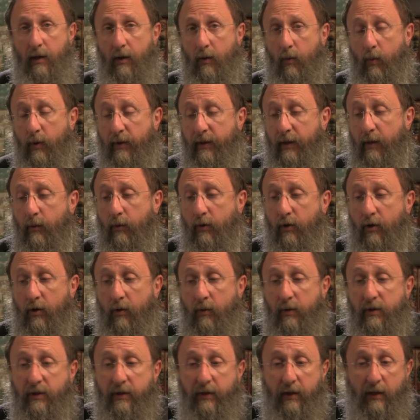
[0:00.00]
when they would
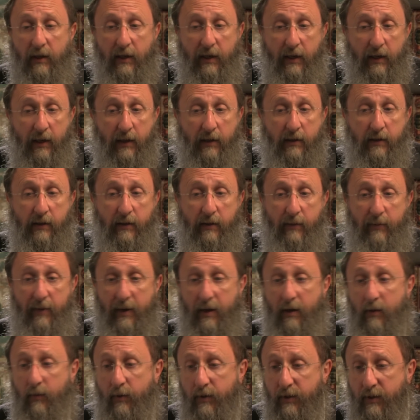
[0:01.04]
go into the land, the
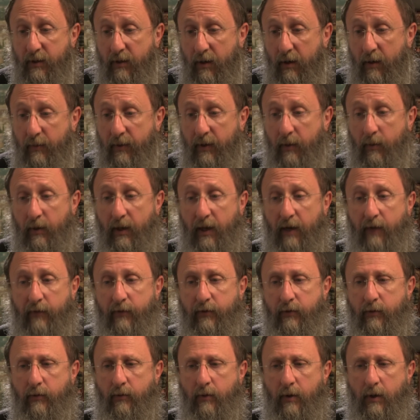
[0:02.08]
manna would stop. They would have
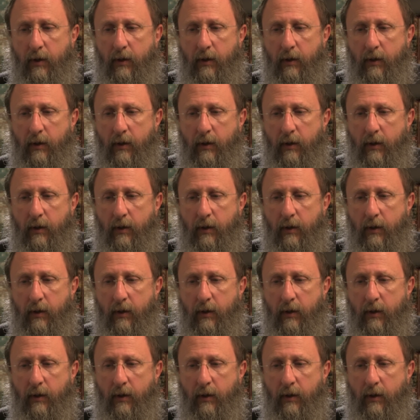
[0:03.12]
to